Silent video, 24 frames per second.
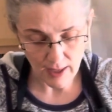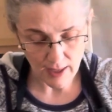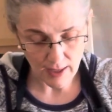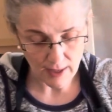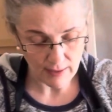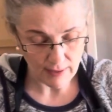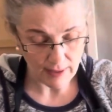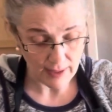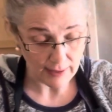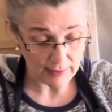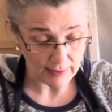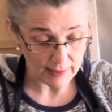
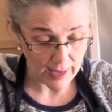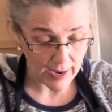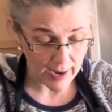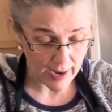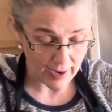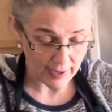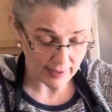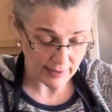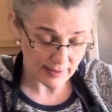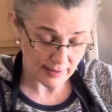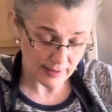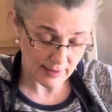they
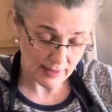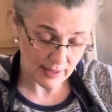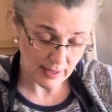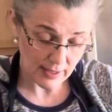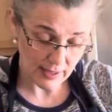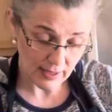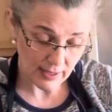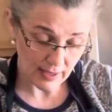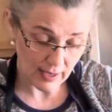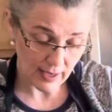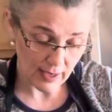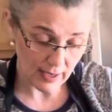last,
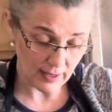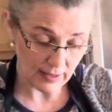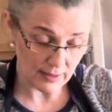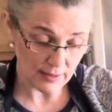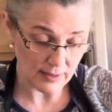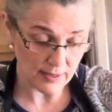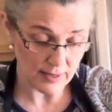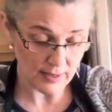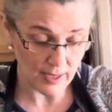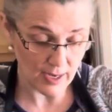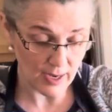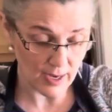
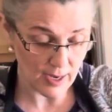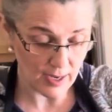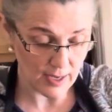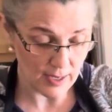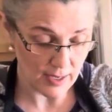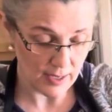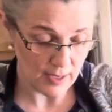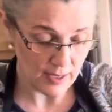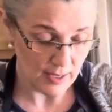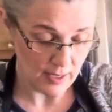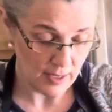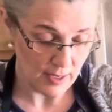and
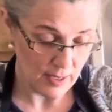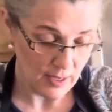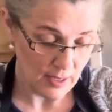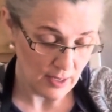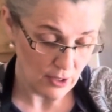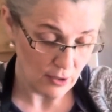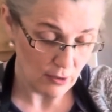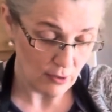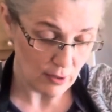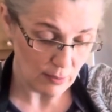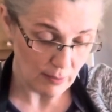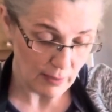
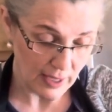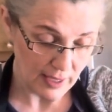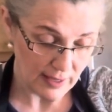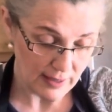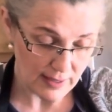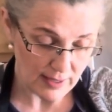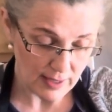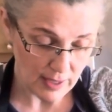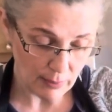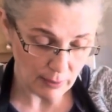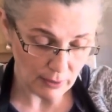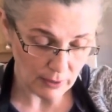you can make a
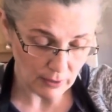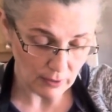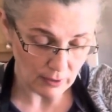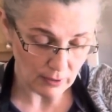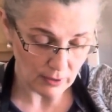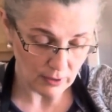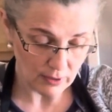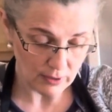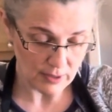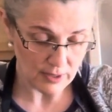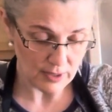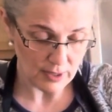double
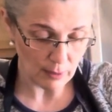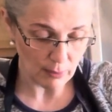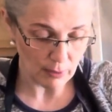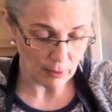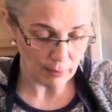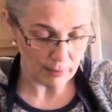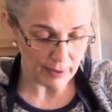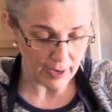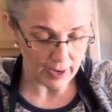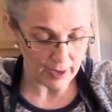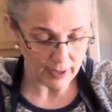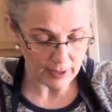
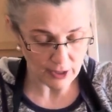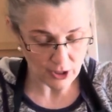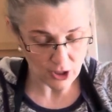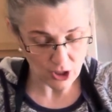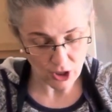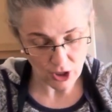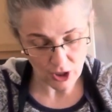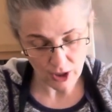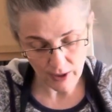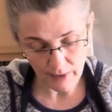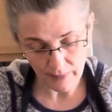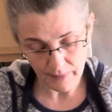batch.
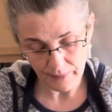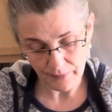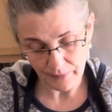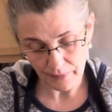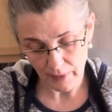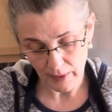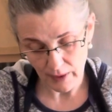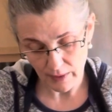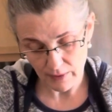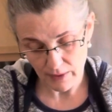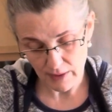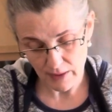
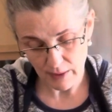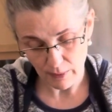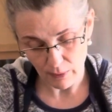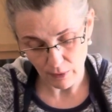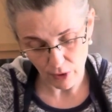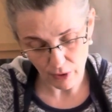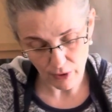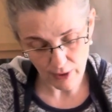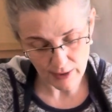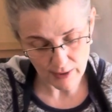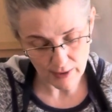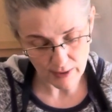There's some
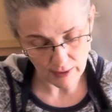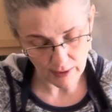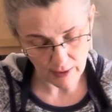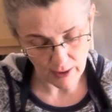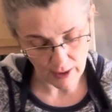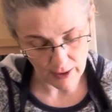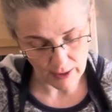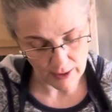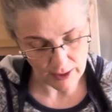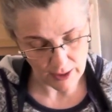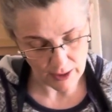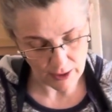gristle
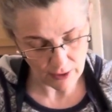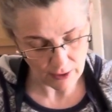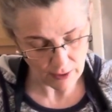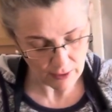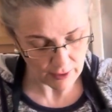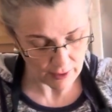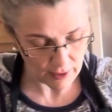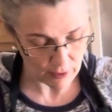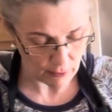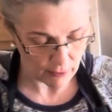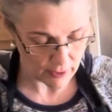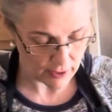on here
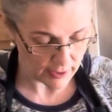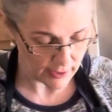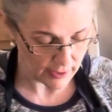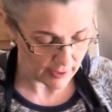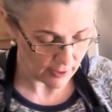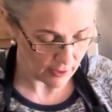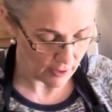that I want to get